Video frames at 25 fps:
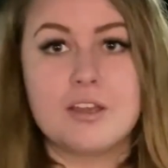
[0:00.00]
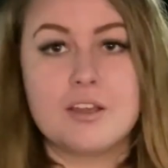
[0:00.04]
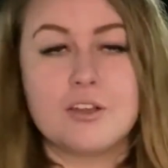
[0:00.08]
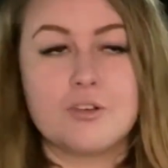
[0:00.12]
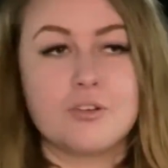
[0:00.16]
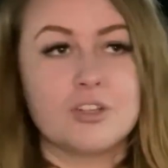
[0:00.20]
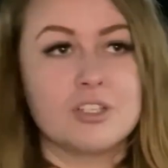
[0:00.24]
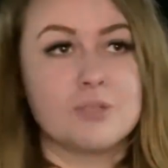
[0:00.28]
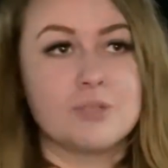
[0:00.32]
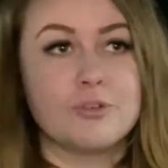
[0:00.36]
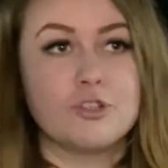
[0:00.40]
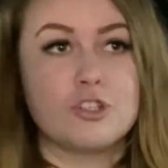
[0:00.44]

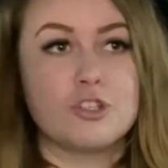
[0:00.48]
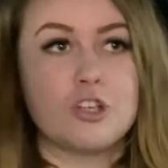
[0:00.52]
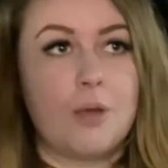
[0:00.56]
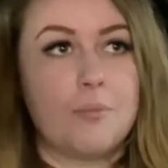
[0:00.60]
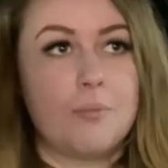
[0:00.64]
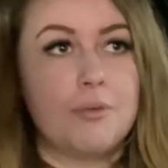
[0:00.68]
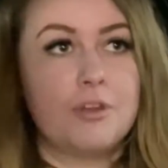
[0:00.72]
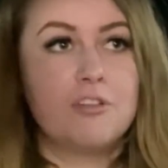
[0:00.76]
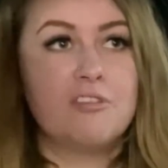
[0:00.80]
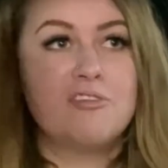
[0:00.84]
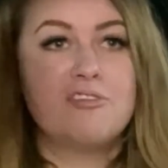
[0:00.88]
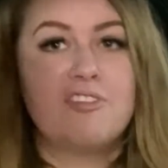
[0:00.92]
Christmas
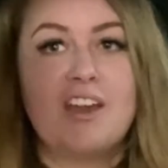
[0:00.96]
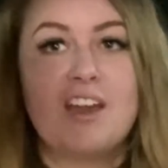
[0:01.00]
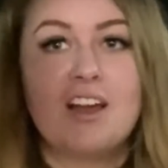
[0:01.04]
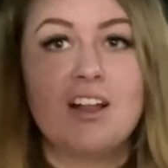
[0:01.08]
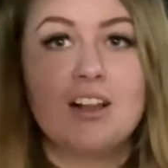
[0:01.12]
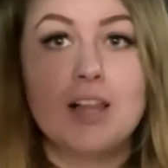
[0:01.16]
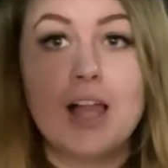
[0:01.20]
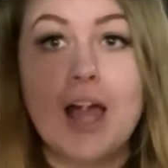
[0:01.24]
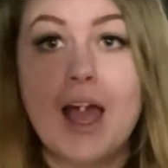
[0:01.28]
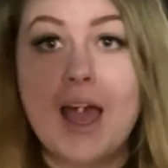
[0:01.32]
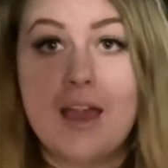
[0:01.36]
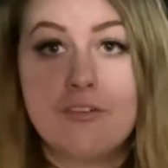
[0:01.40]
shopping
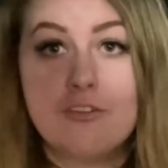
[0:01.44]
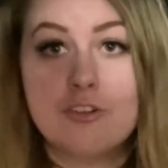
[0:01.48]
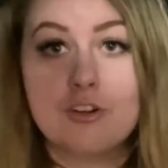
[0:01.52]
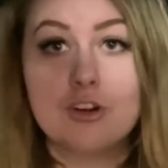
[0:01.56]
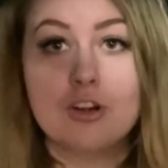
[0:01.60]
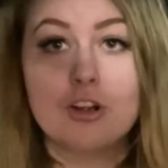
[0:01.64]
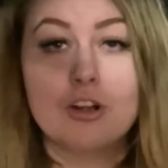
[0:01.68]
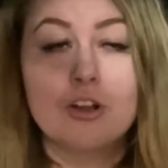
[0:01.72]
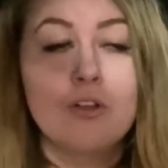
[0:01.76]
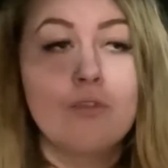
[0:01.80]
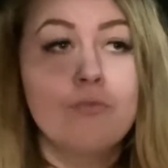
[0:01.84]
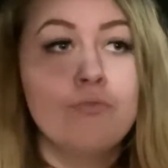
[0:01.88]
fail
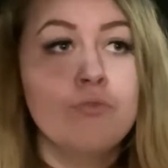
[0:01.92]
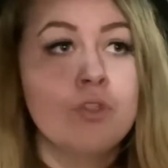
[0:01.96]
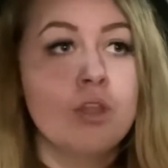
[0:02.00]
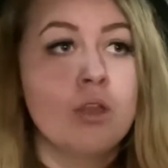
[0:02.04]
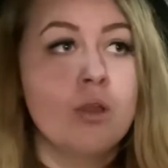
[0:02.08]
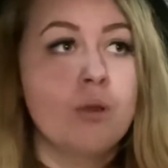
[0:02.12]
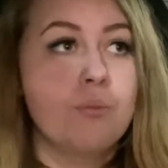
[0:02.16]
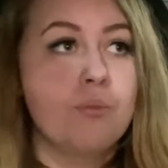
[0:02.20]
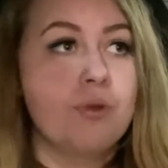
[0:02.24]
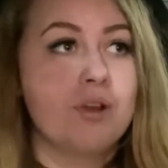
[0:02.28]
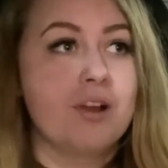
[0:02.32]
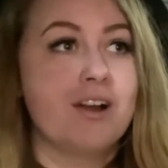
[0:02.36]
ever,
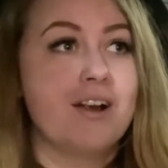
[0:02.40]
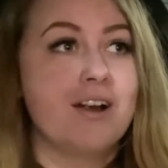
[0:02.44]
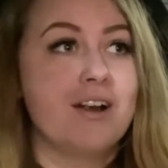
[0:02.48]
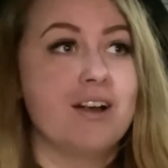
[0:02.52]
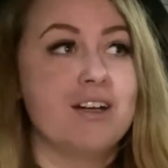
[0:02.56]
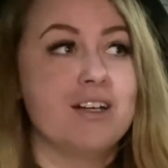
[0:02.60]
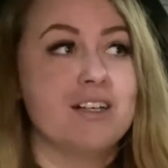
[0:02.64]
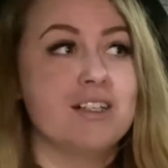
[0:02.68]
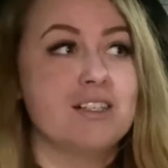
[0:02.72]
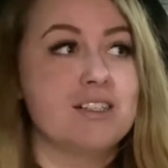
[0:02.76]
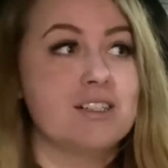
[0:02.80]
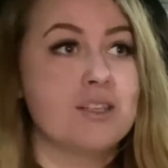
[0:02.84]

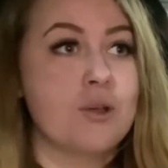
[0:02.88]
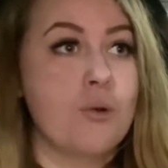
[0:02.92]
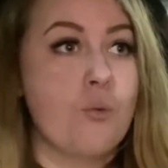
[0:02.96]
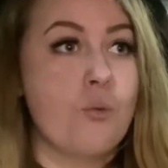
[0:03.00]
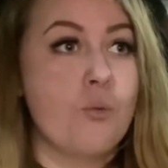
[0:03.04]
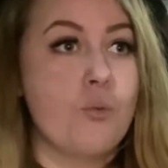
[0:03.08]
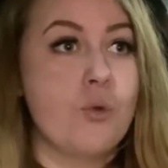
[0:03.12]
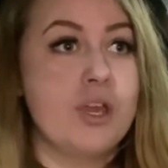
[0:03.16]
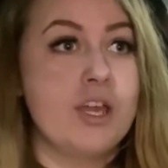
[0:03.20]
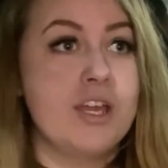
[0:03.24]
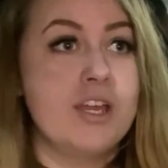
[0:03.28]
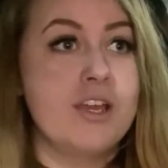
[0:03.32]
because
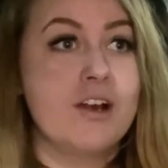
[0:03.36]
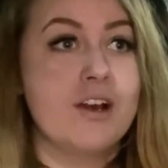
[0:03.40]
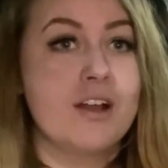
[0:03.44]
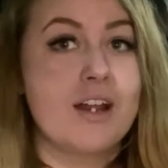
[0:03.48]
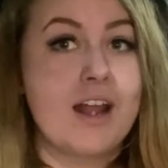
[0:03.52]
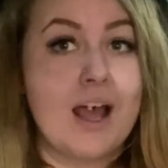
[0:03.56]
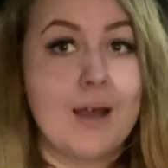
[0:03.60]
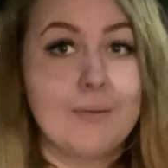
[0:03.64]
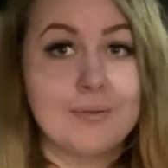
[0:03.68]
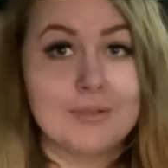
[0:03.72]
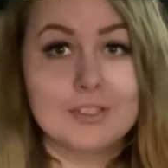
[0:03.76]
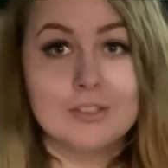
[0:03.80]
we
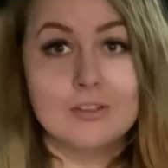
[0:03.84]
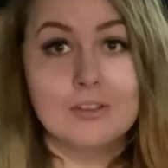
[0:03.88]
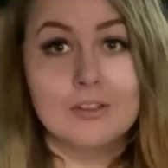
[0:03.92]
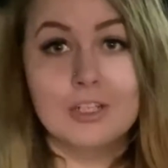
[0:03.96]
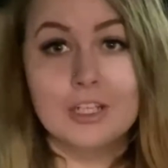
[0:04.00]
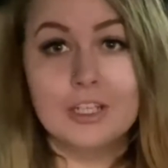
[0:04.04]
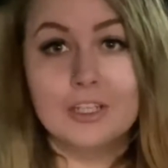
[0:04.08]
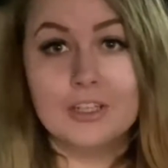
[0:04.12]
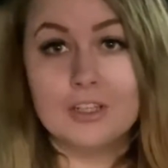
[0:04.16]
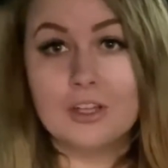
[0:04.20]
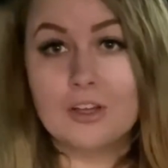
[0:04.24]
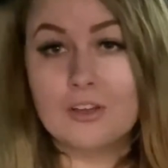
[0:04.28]
got
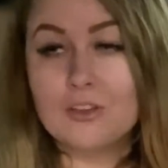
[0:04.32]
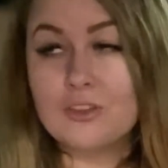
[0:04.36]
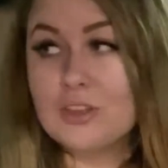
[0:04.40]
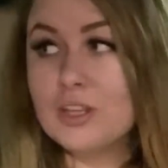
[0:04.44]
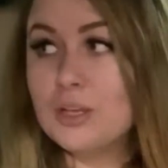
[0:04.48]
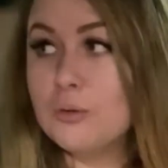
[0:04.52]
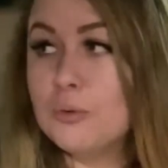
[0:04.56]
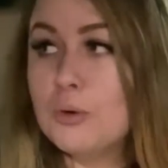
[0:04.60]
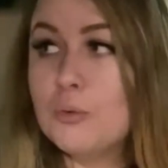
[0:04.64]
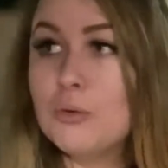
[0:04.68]
absolutely nothing.